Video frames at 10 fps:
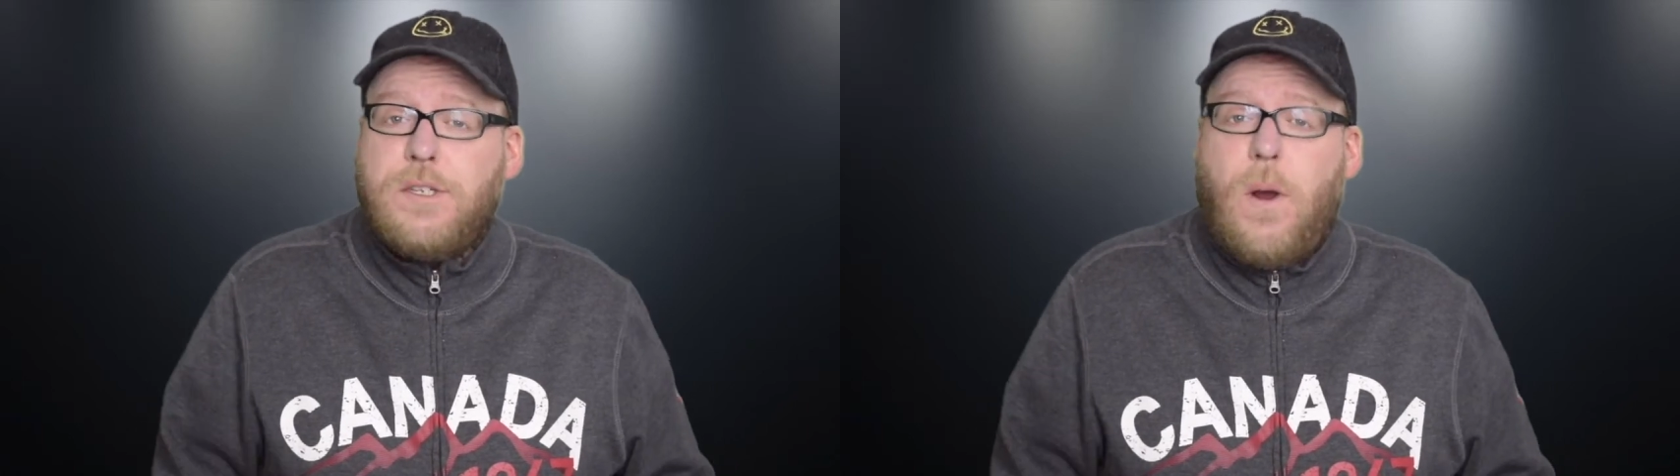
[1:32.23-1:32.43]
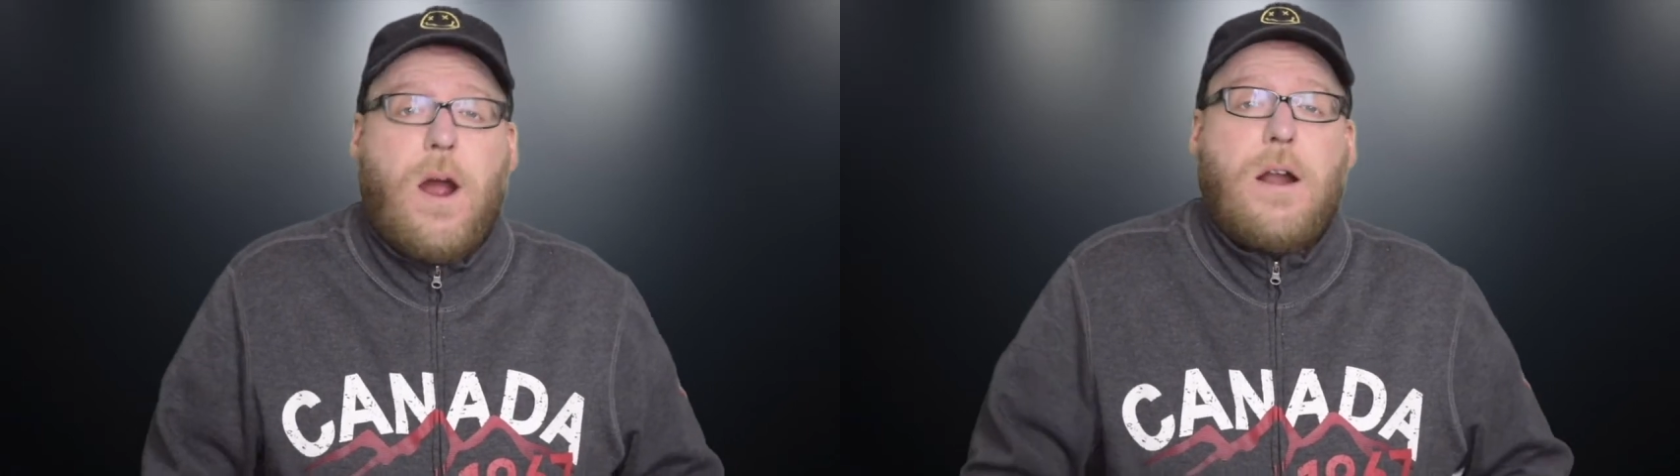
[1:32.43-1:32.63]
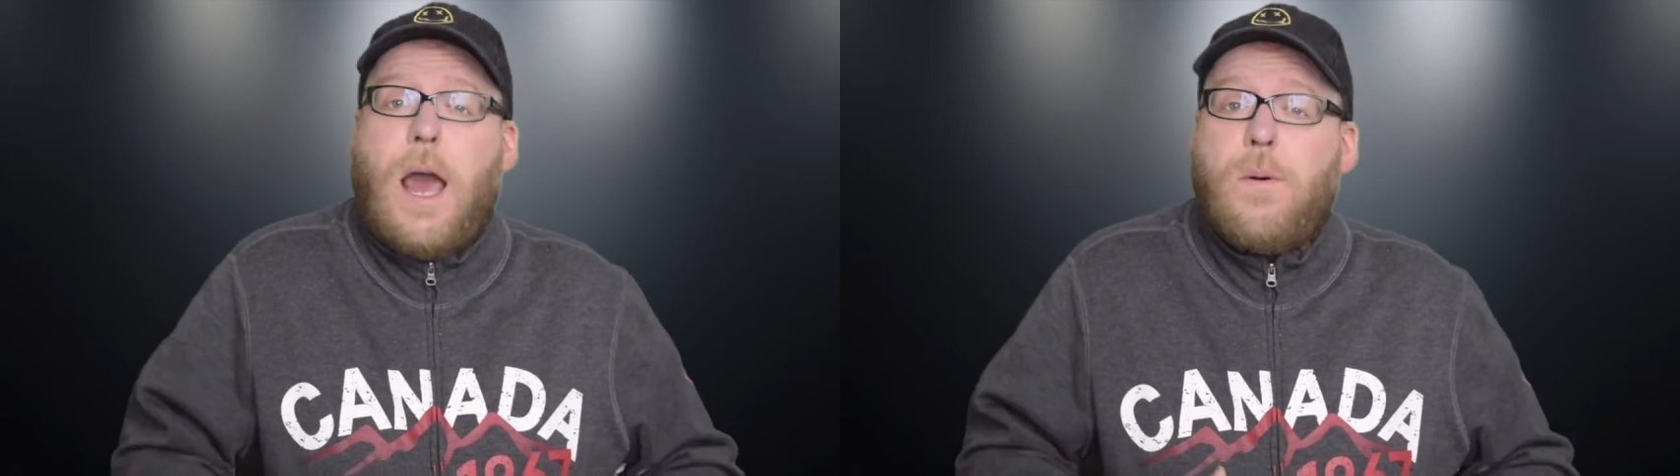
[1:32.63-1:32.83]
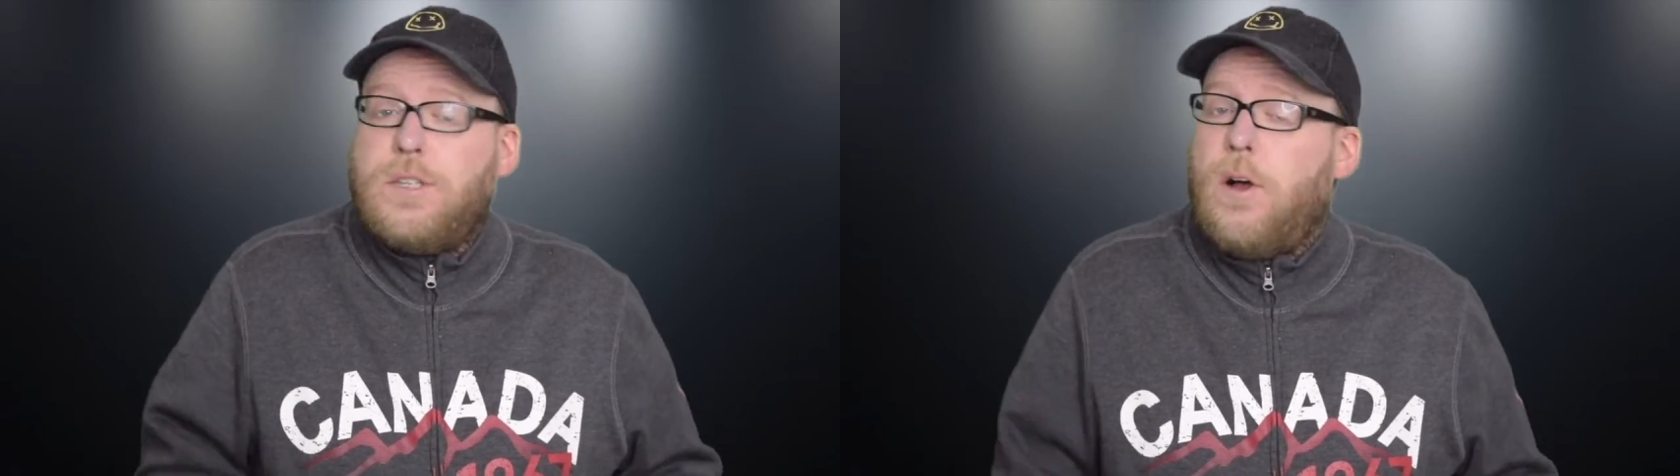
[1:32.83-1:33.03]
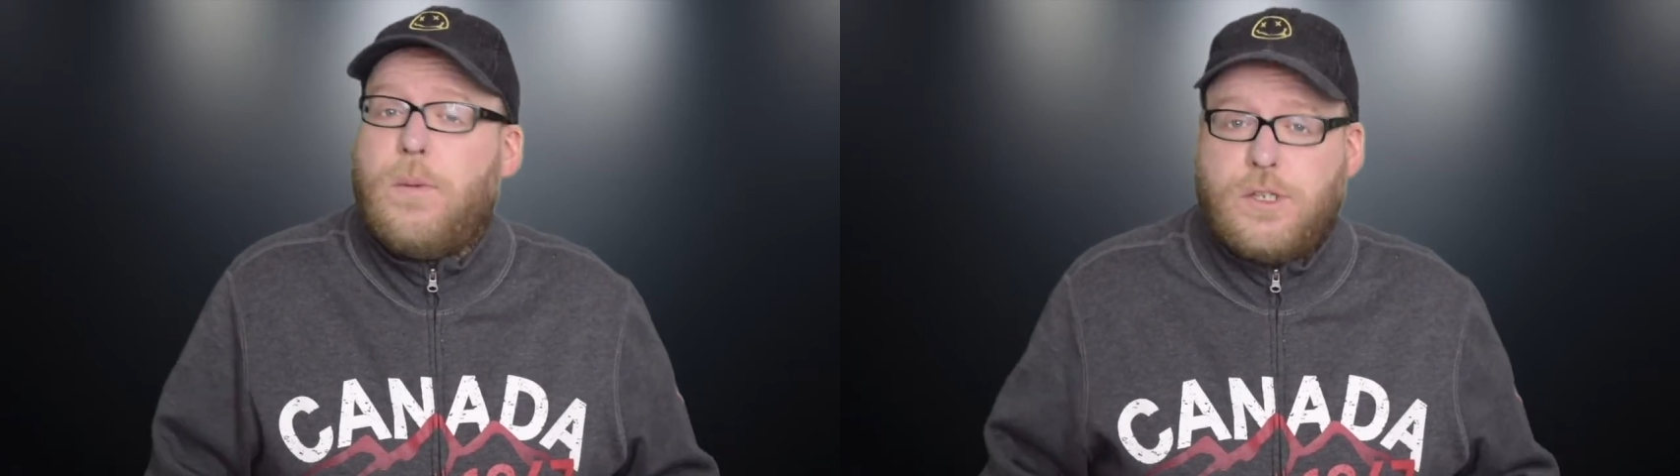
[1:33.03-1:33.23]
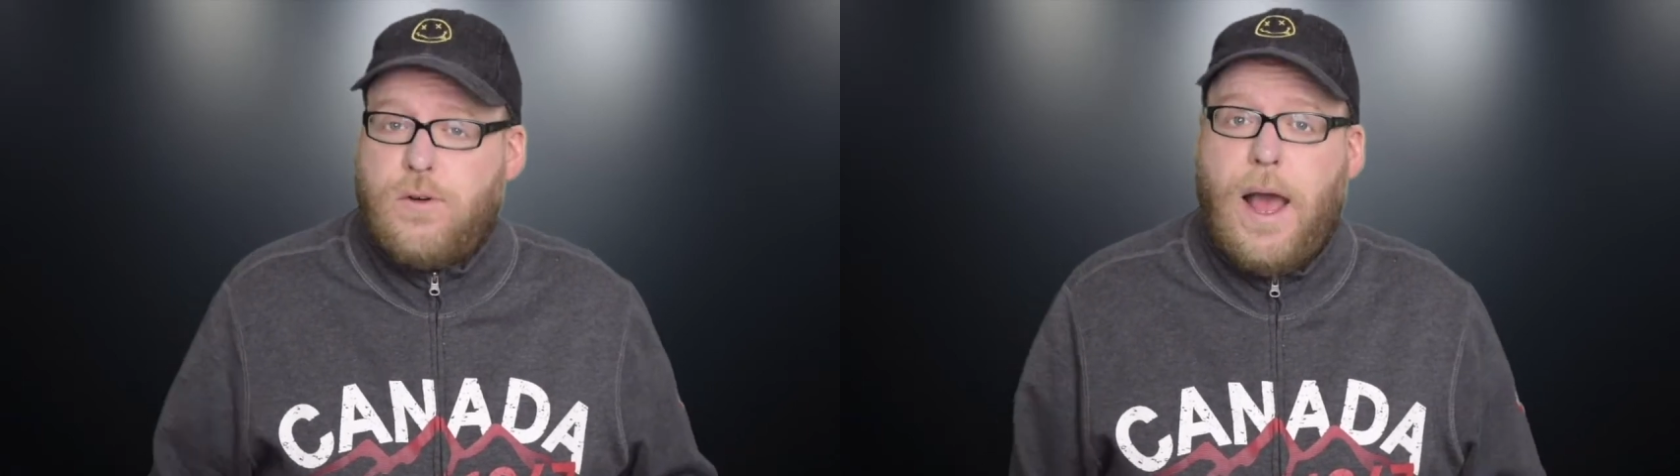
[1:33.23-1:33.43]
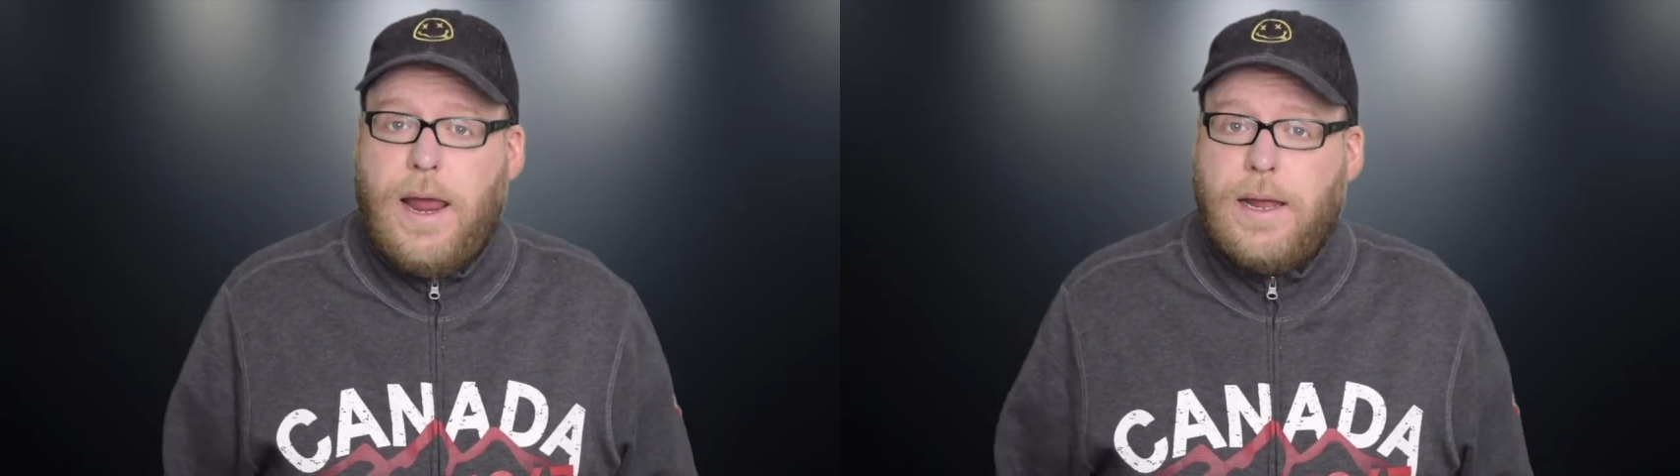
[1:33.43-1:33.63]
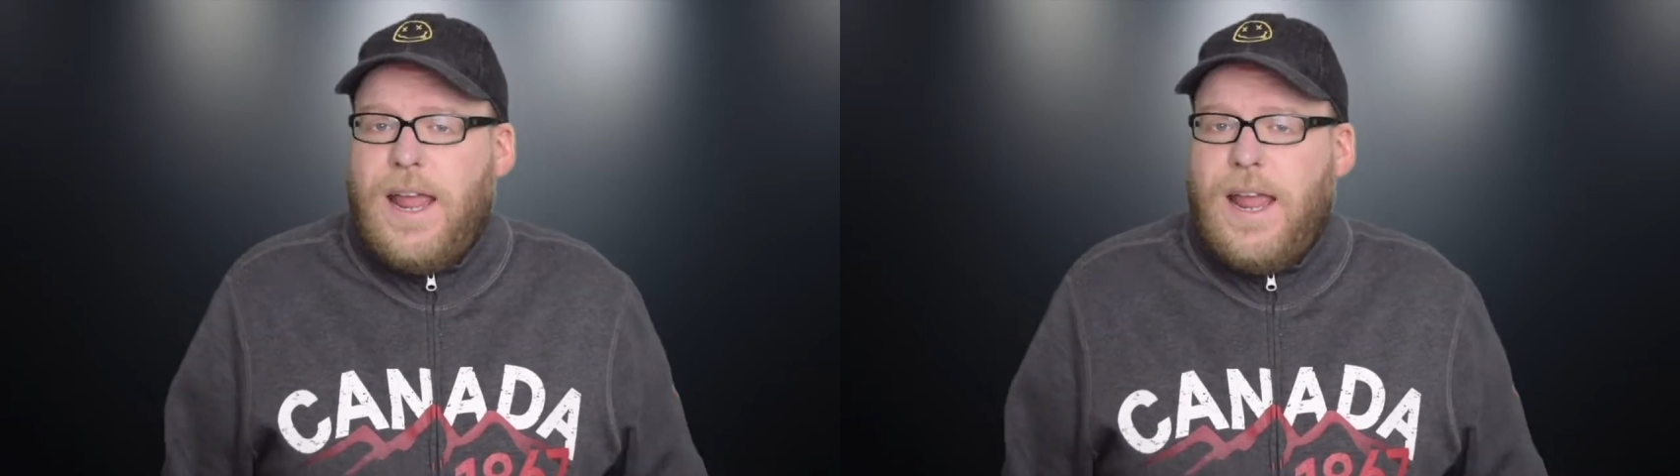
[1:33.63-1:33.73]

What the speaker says: so hard, I was almost crying.